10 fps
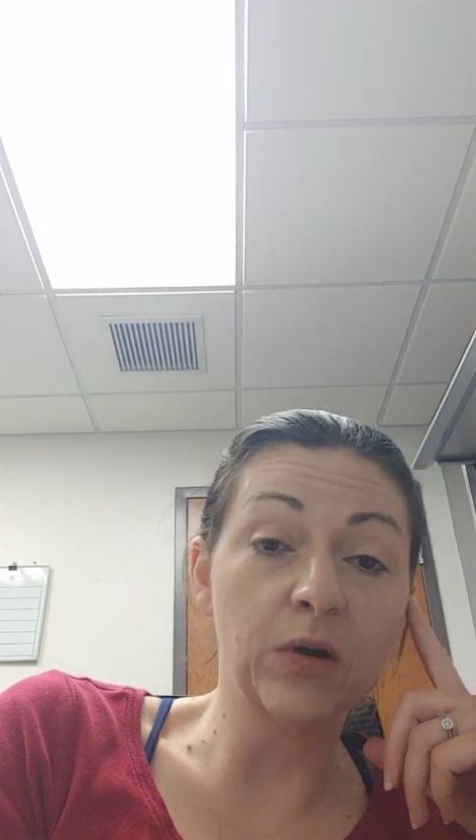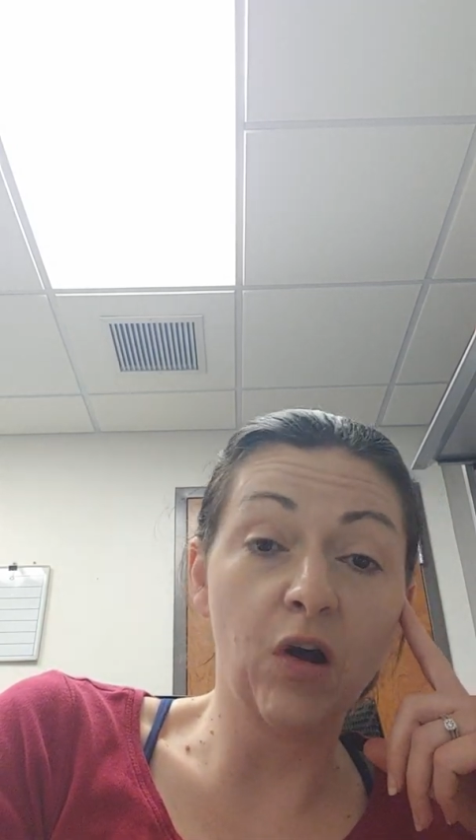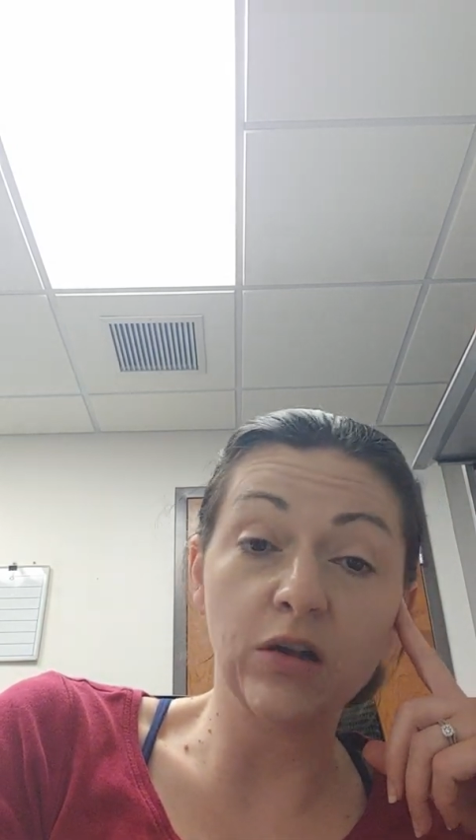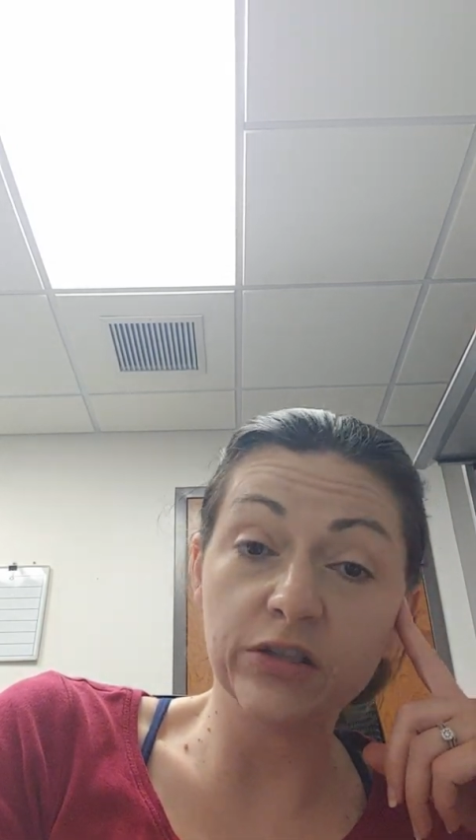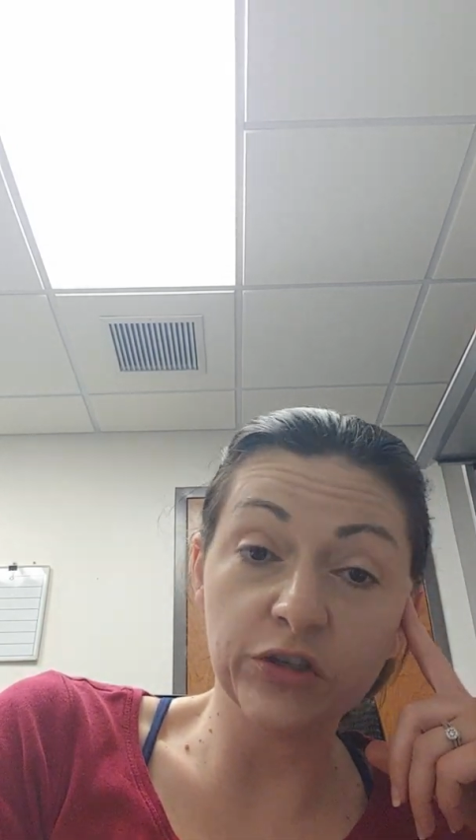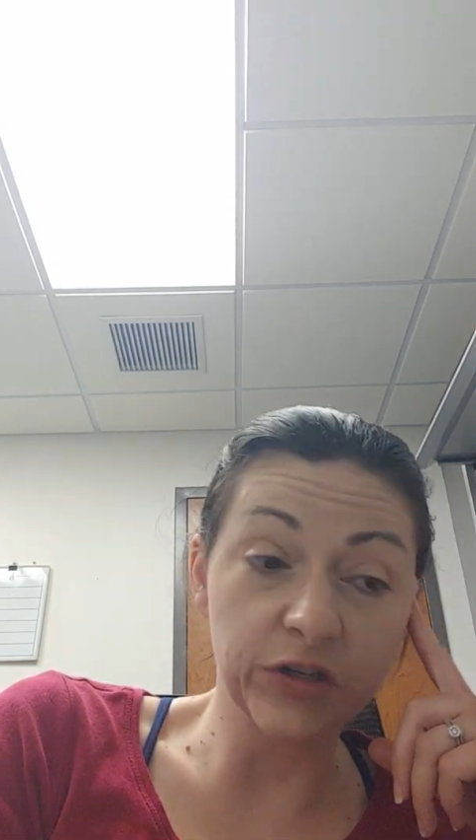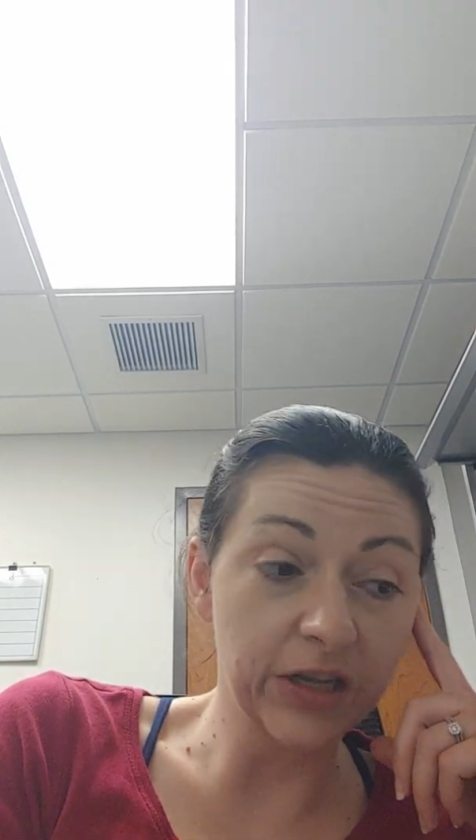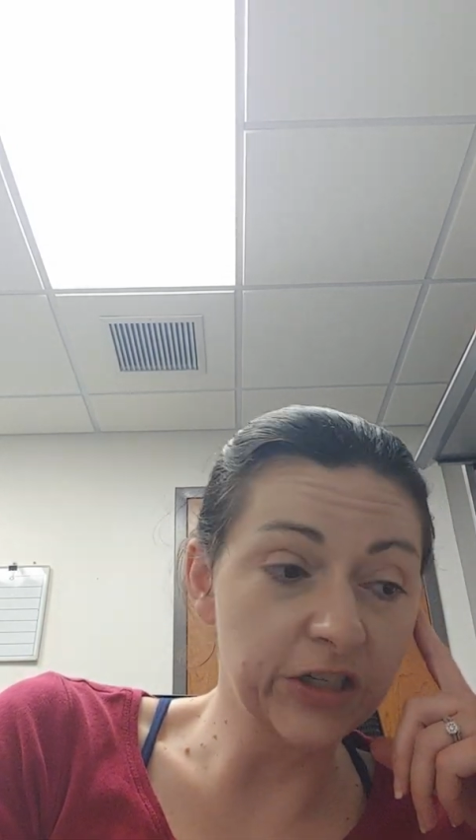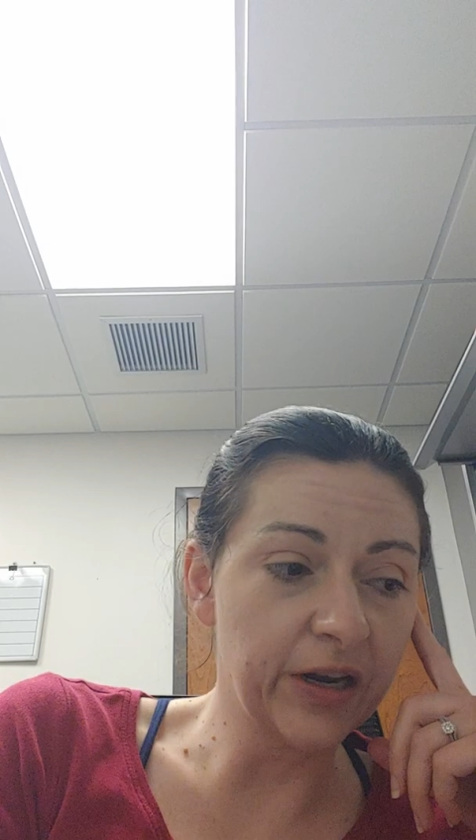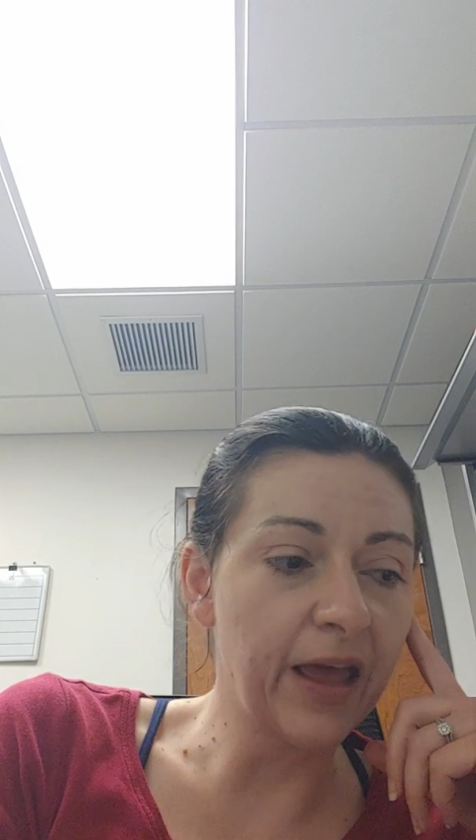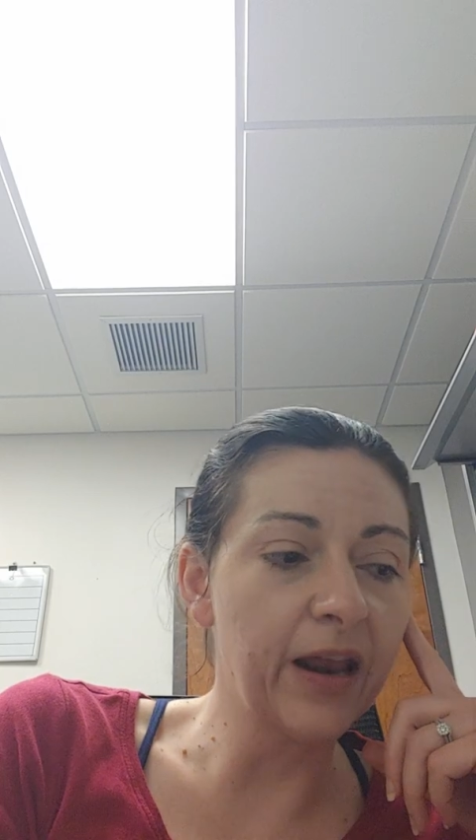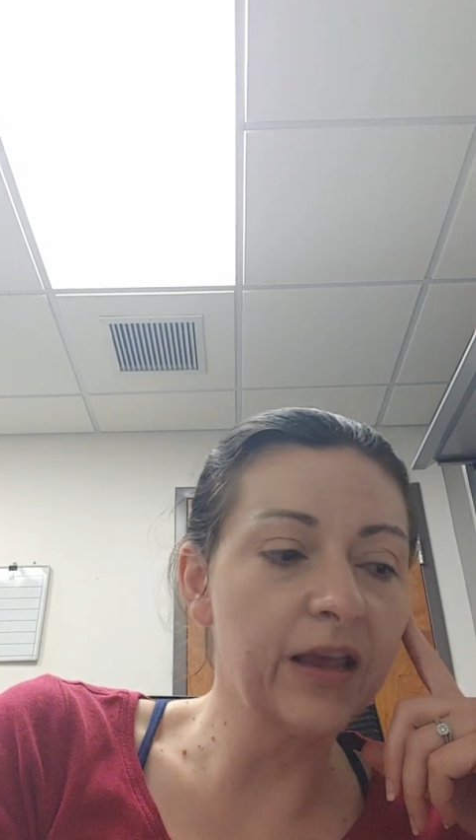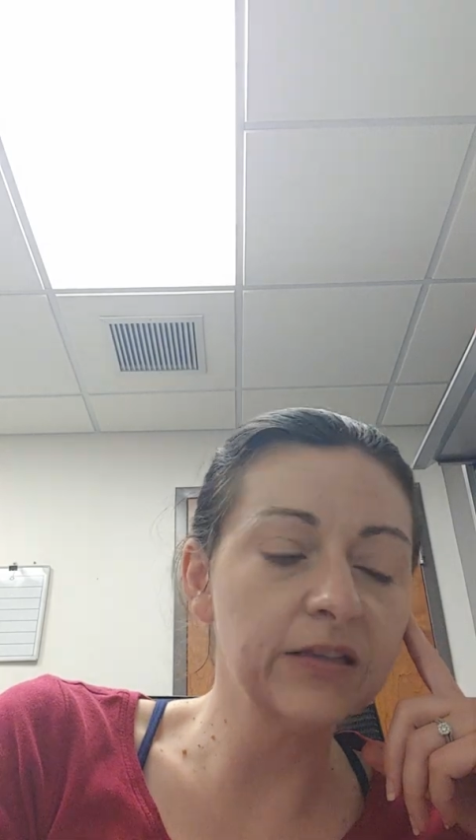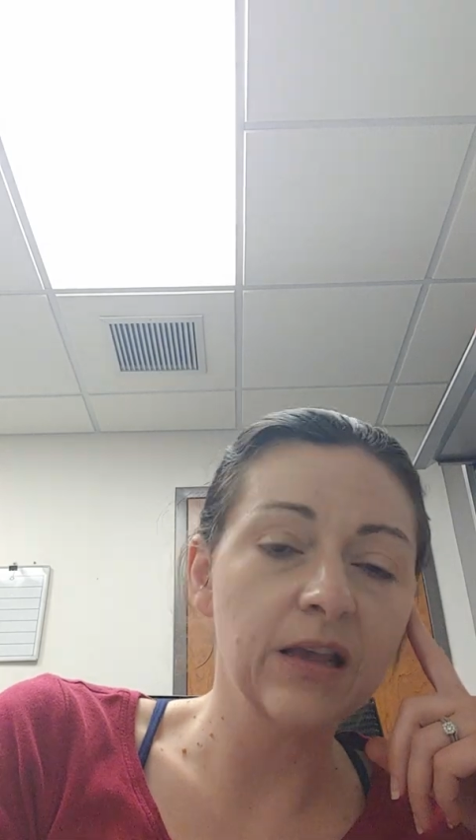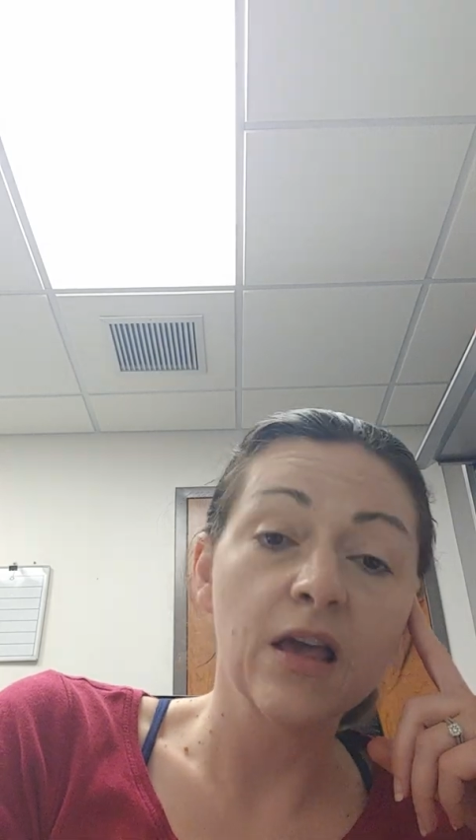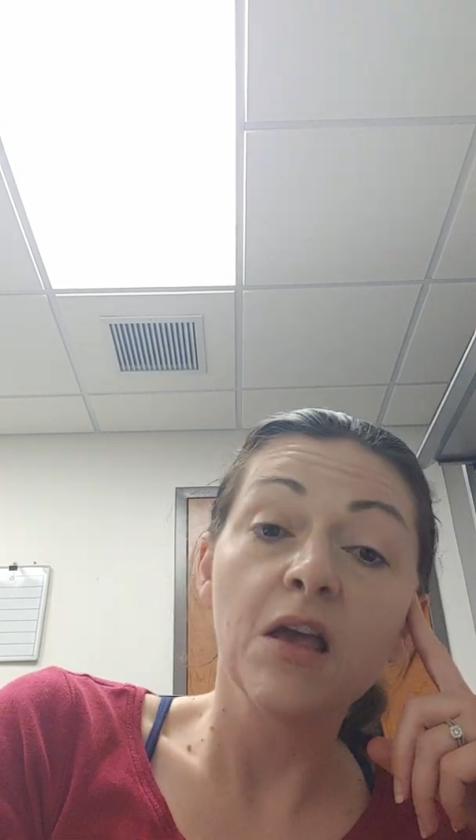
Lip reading: what causes your tension headaches.